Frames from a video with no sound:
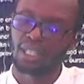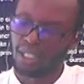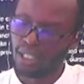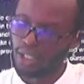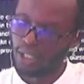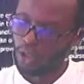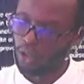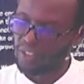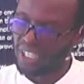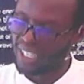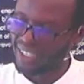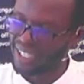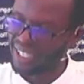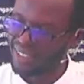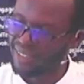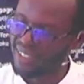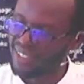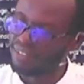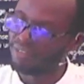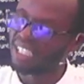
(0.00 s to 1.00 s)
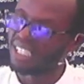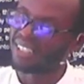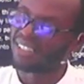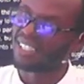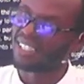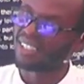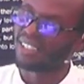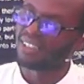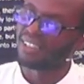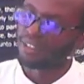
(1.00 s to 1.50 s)
or the text even,
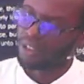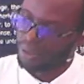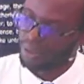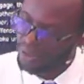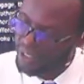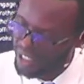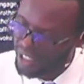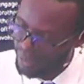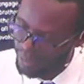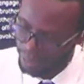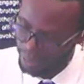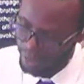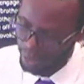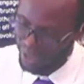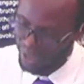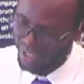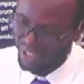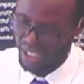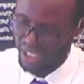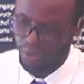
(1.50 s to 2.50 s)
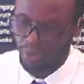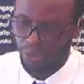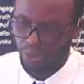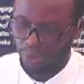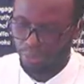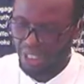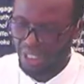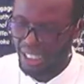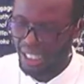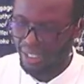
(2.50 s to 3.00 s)
through the, remember we said when we
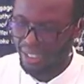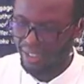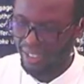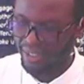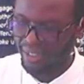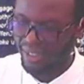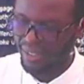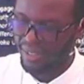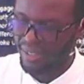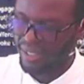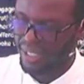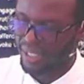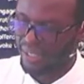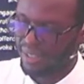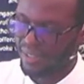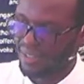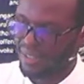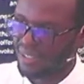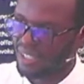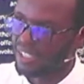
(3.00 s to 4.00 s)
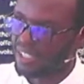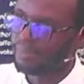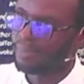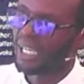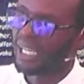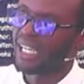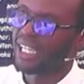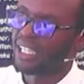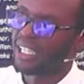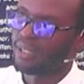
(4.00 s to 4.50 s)
began that this text is
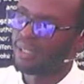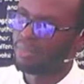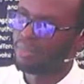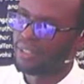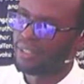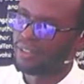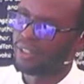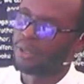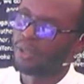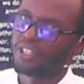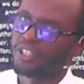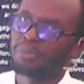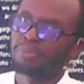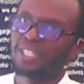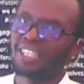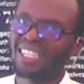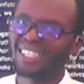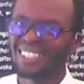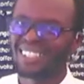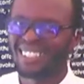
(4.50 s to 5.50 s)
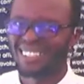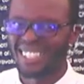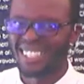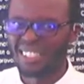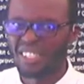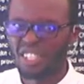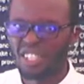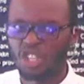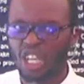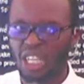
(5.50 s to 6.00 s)
inspired by the Holy Spirit and it is
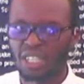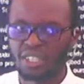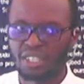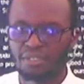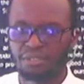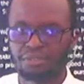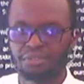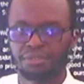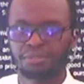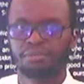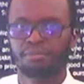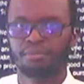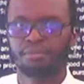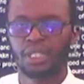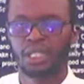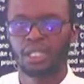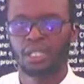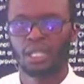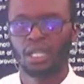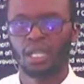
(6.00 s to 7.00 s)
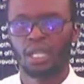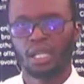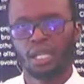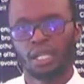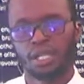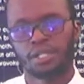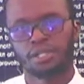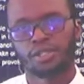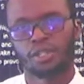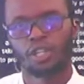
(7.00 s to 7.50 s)
instructed.
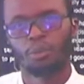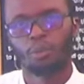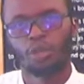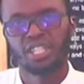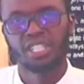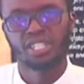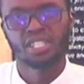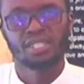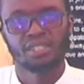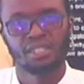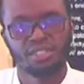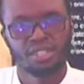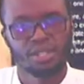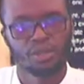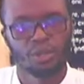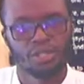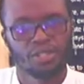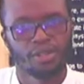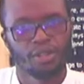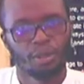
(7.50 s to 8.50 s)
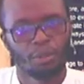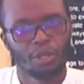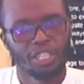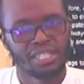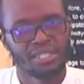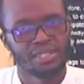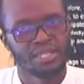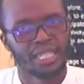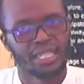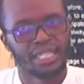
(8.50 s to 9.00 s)
This is what Solomon
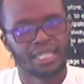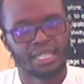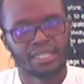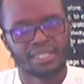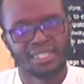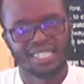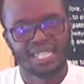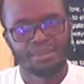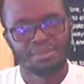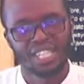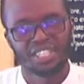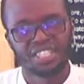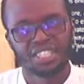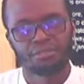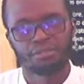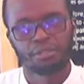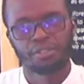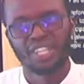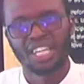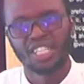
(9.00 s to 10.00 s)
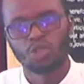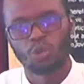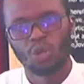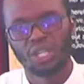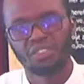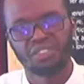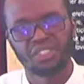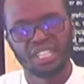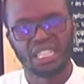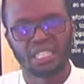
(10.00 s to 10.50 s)
is telling us. As I'm searching for that
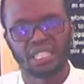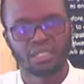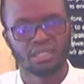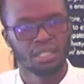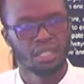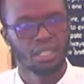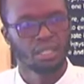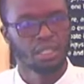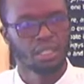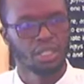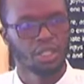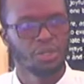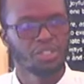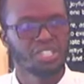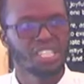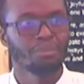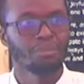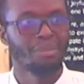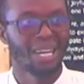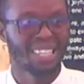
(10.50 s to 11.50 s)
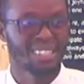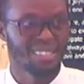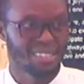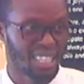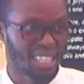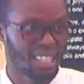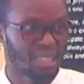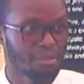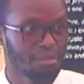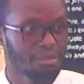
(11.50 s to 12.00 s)
one thing, using
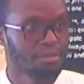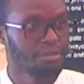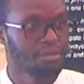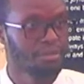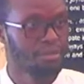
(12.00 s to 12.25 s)
myself